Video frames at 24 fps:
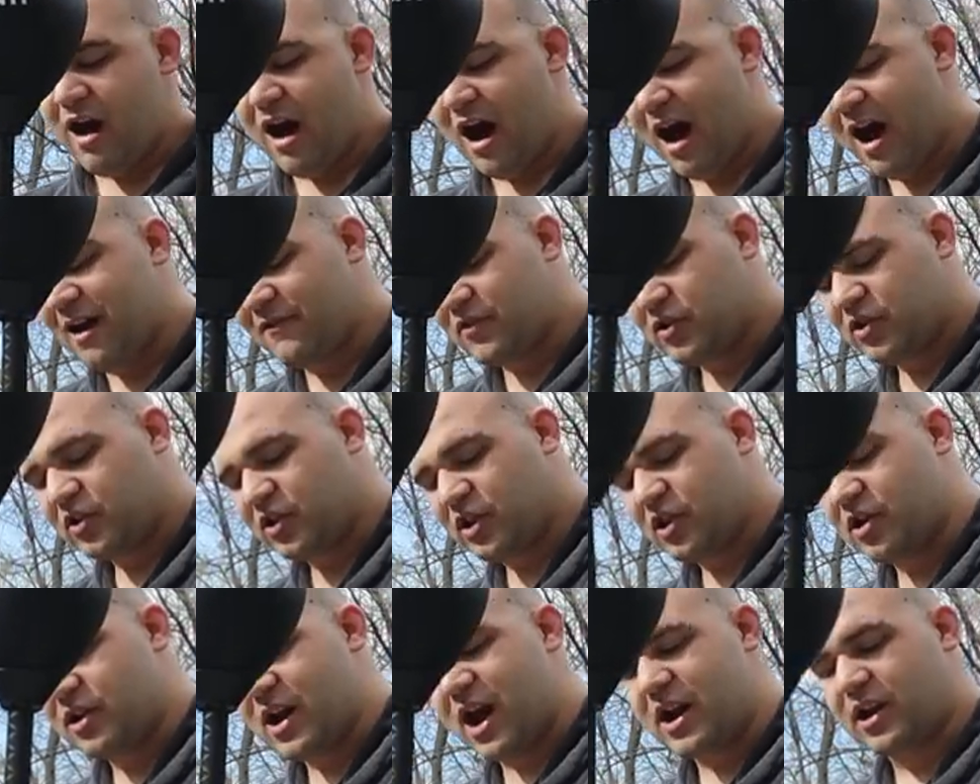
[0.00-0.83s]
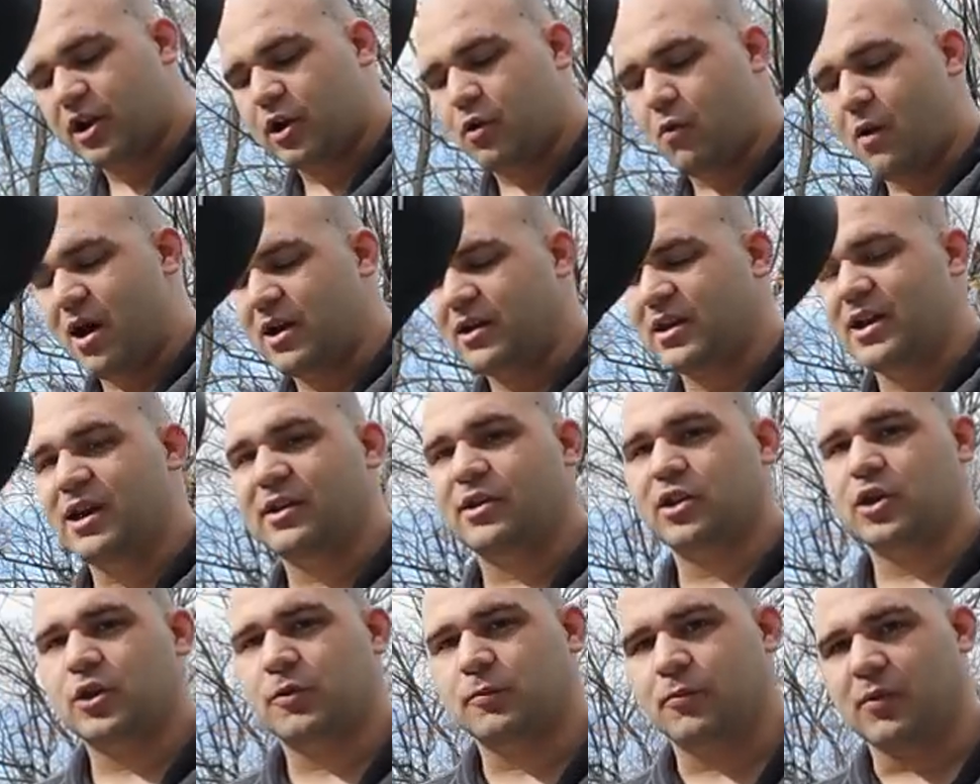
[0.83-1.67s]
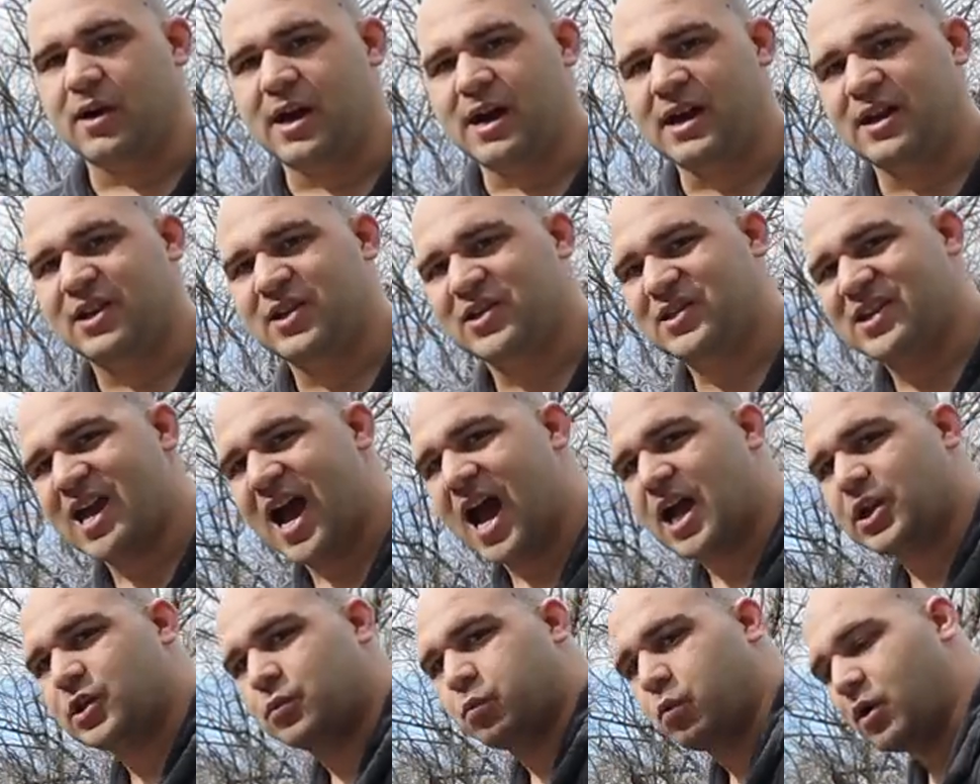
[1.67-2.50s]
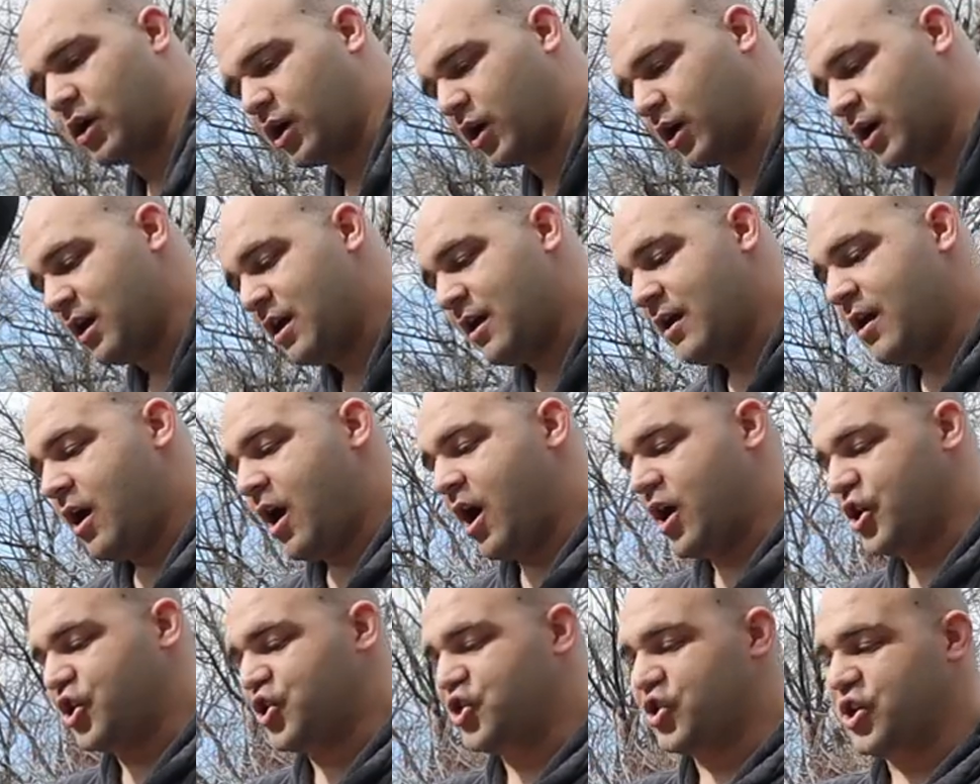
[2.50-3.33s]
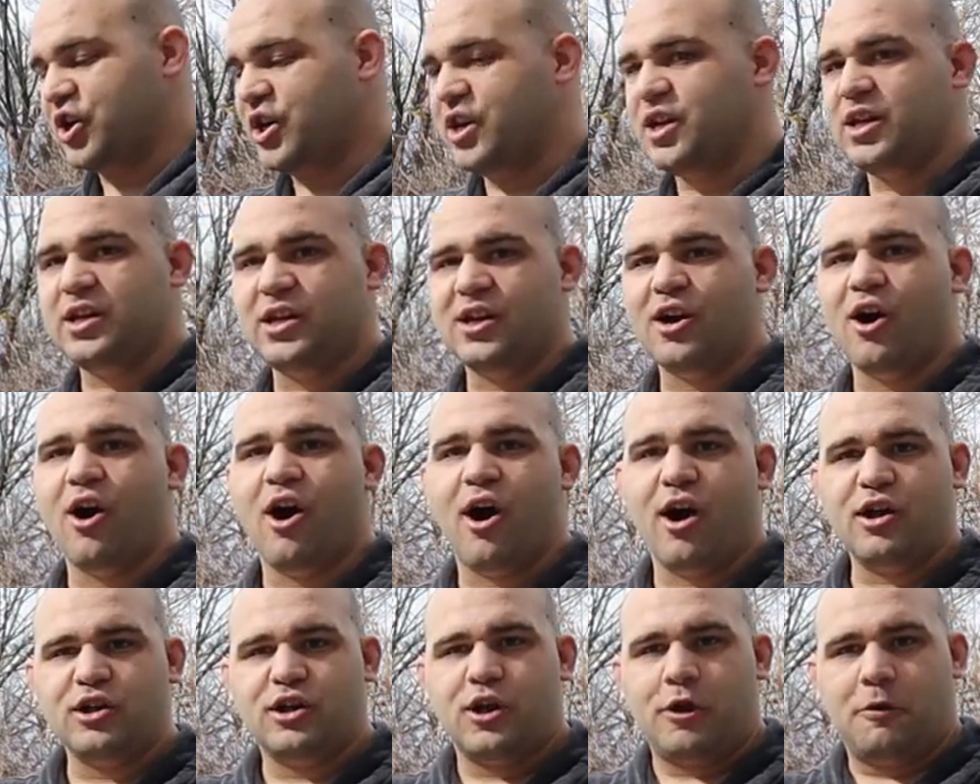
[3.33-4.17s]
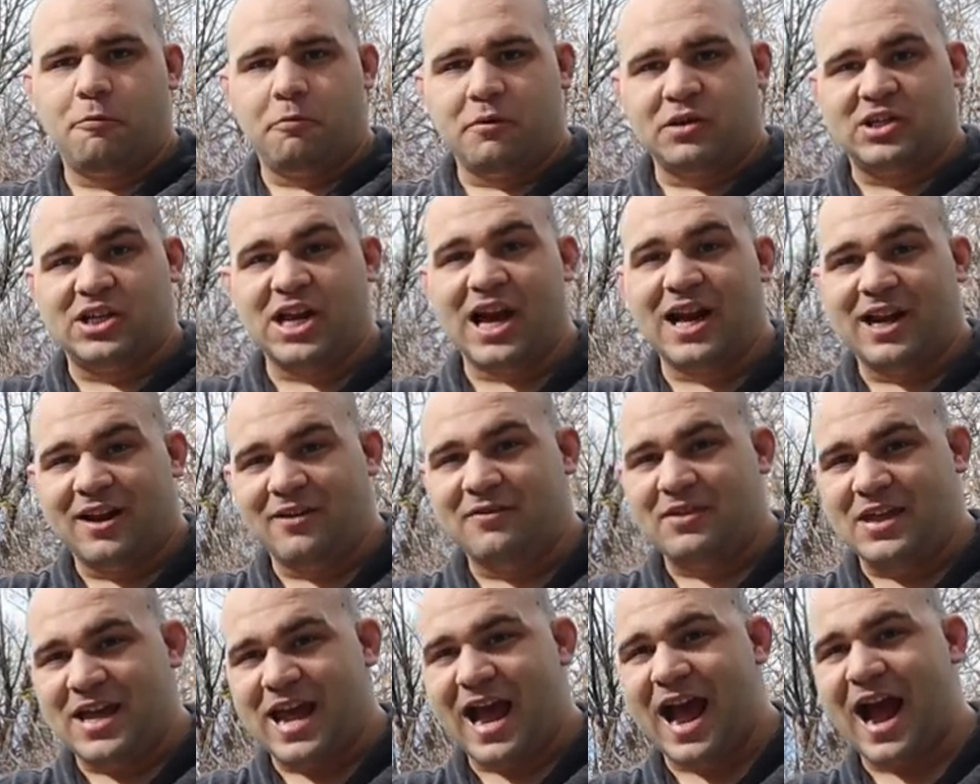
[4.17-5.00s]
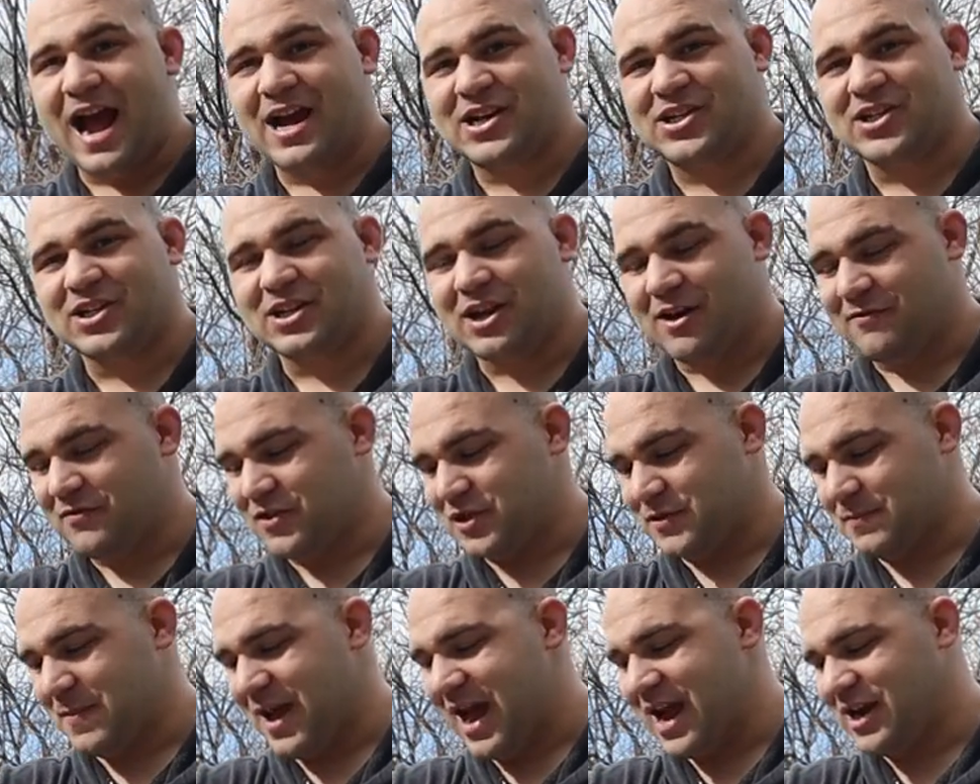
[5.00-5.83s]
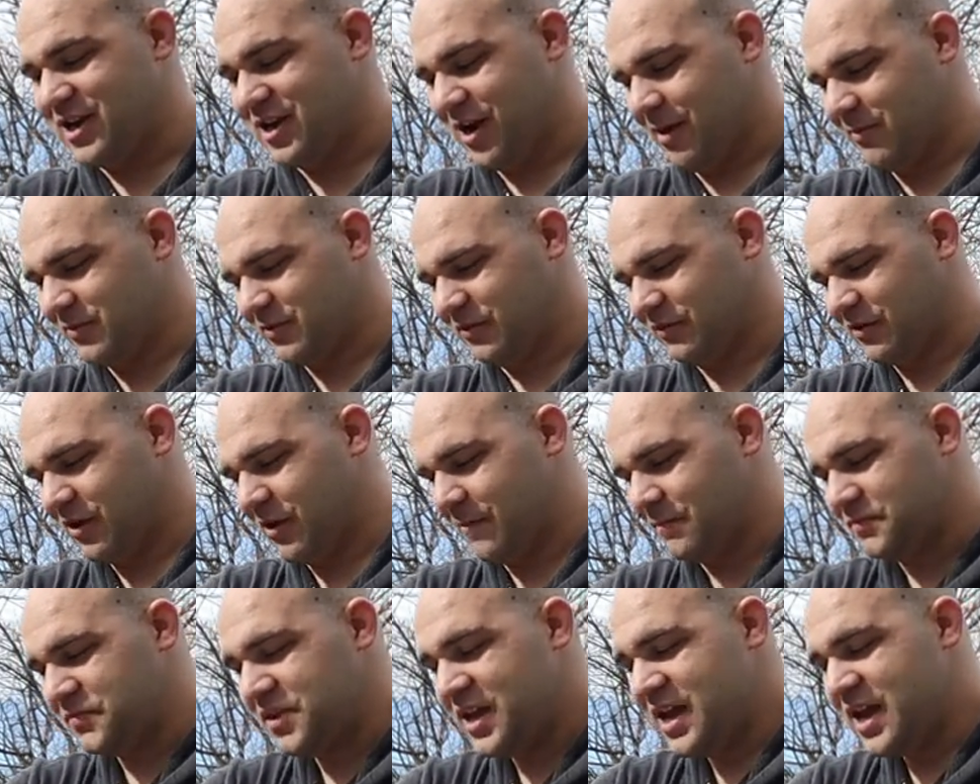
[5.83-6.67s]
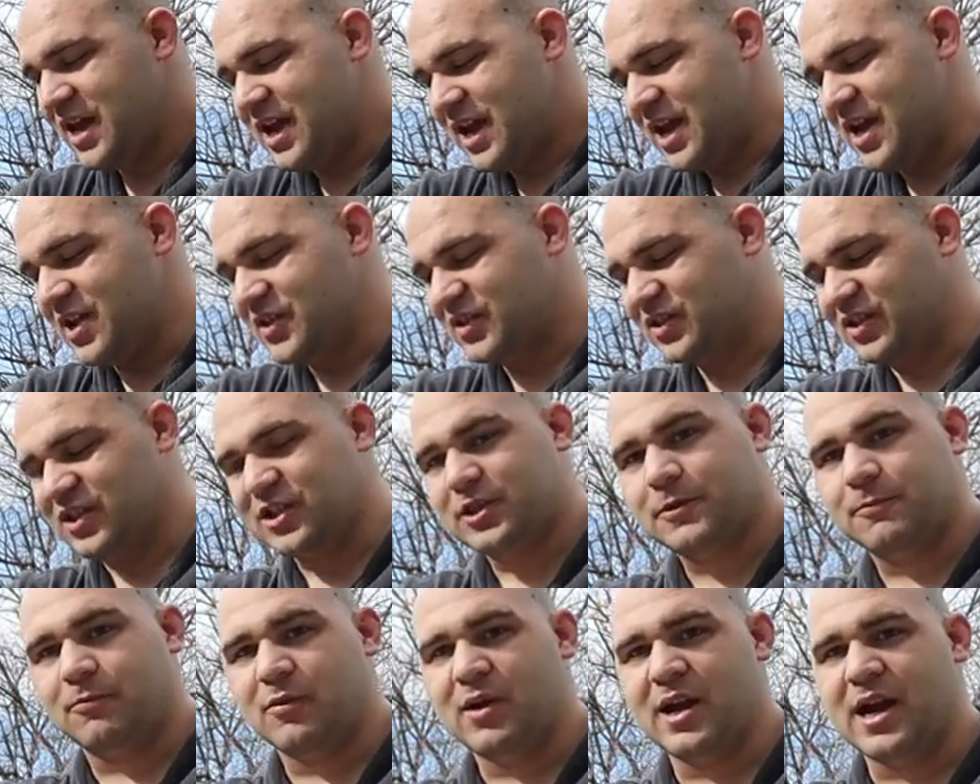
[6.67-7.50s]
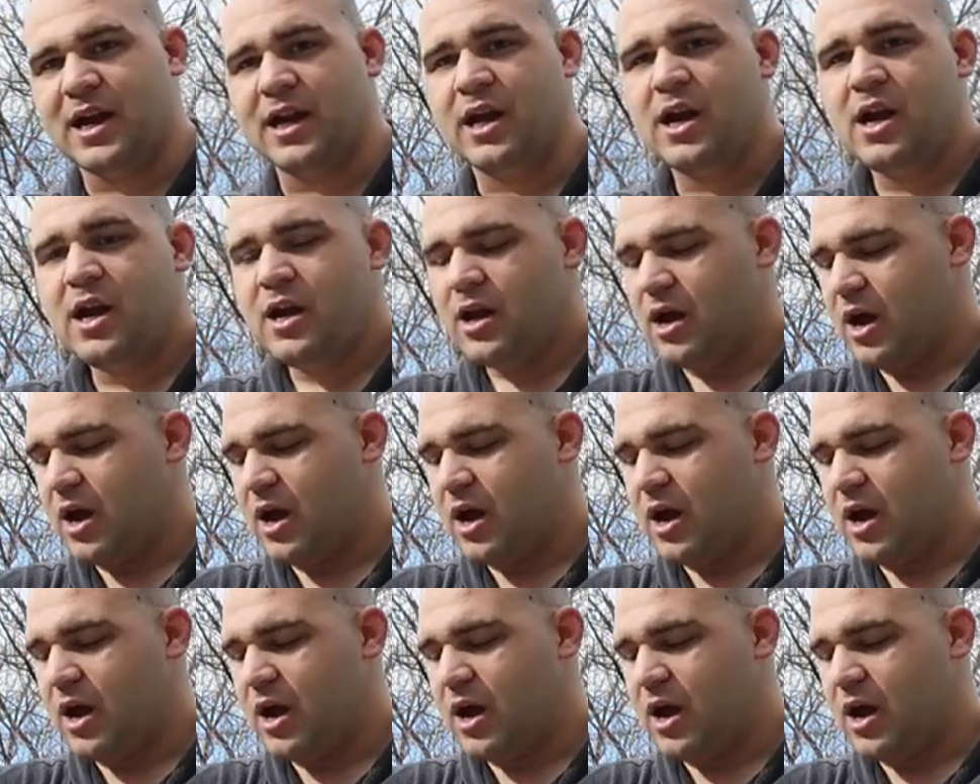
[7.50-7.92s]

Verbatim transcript: Obviously, you're not gonna wanna hit the spring because that's where a good, you know, 100% of the action of this bag comes from is the spring.